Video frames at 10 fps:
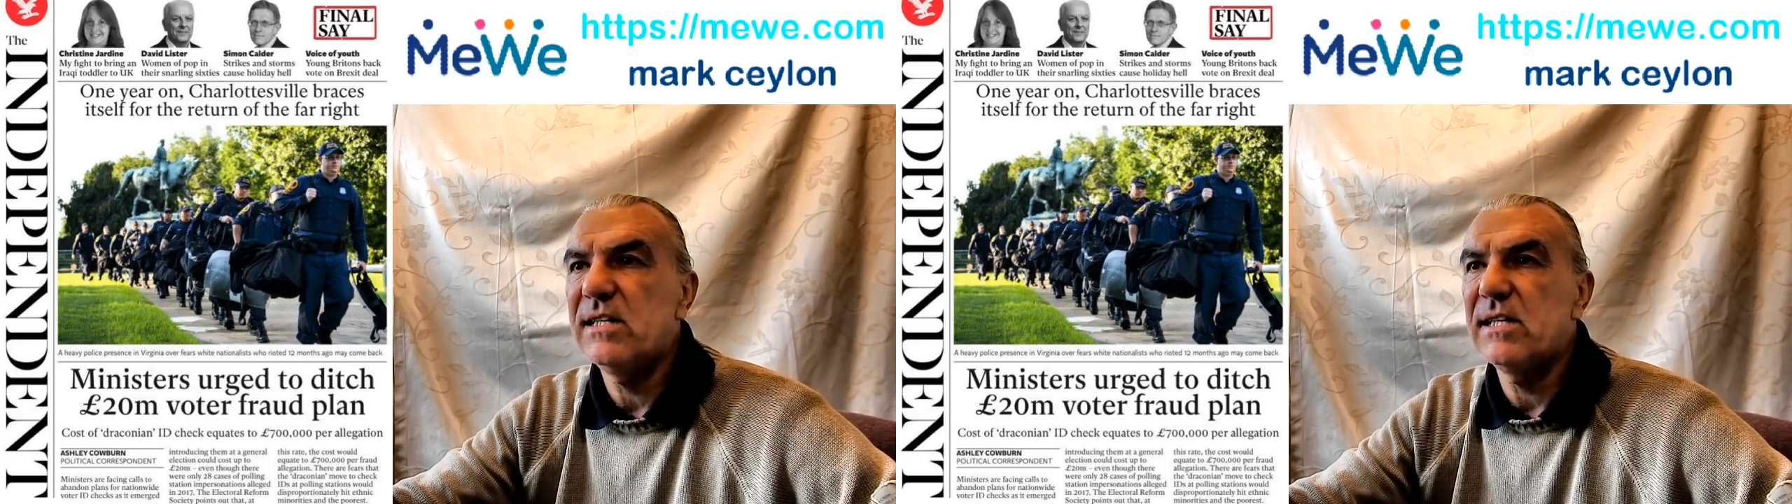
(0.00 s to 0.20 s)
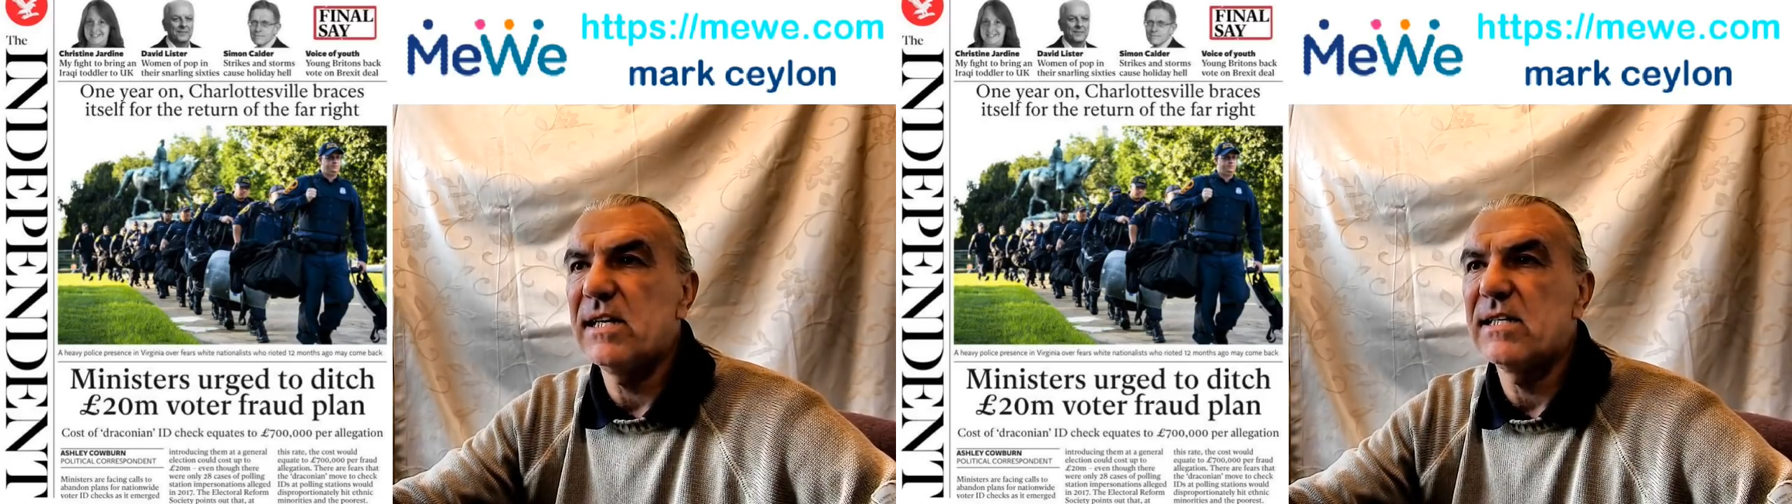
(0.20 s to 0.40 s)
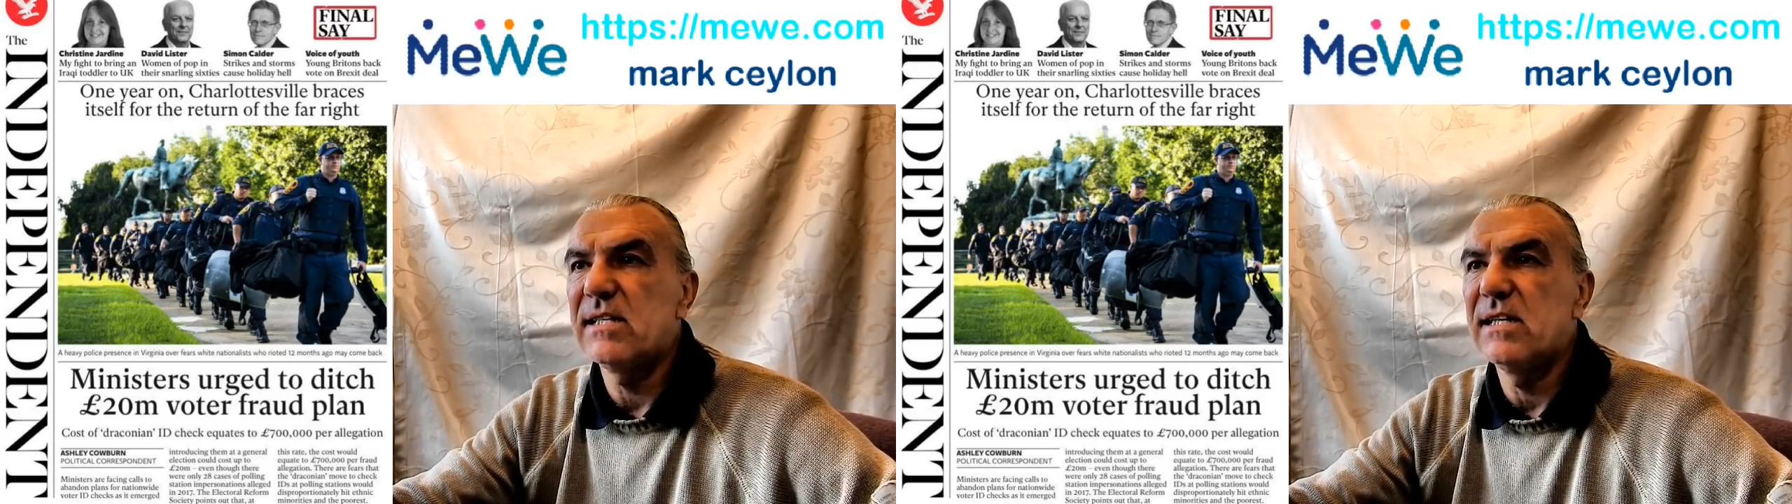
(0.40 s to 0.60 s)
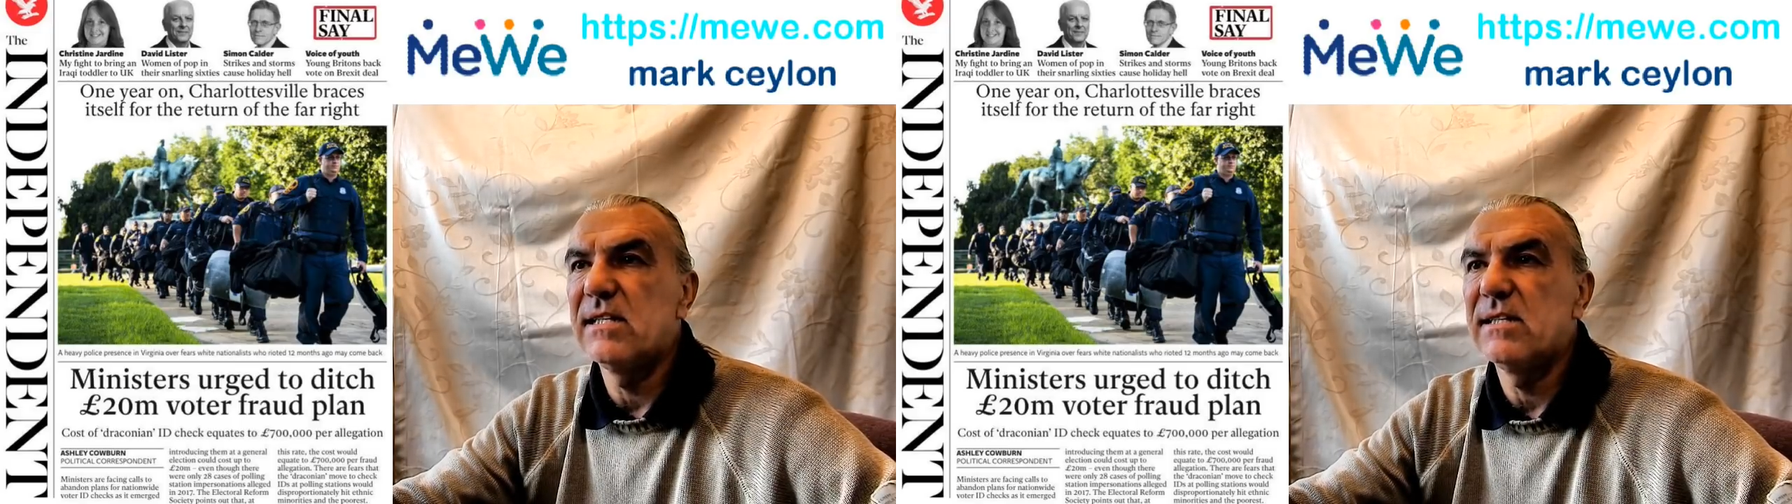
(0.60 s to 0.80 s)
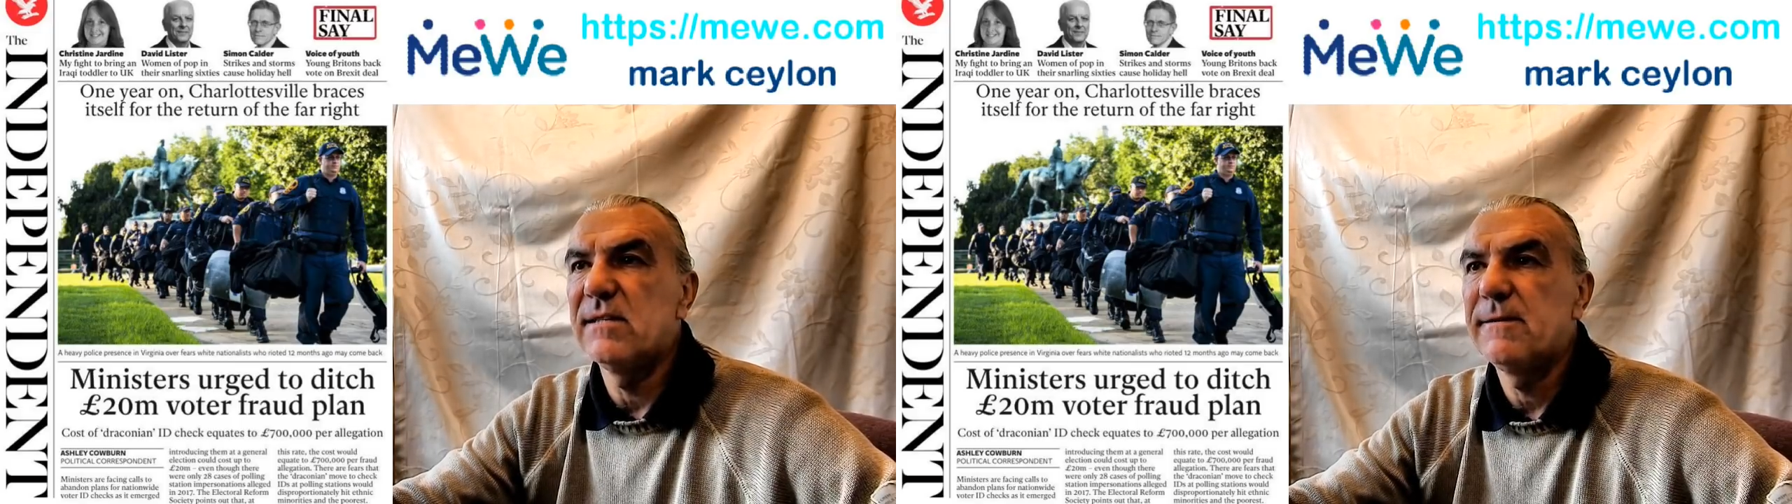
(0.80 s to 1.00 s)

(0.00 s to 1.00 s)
60s.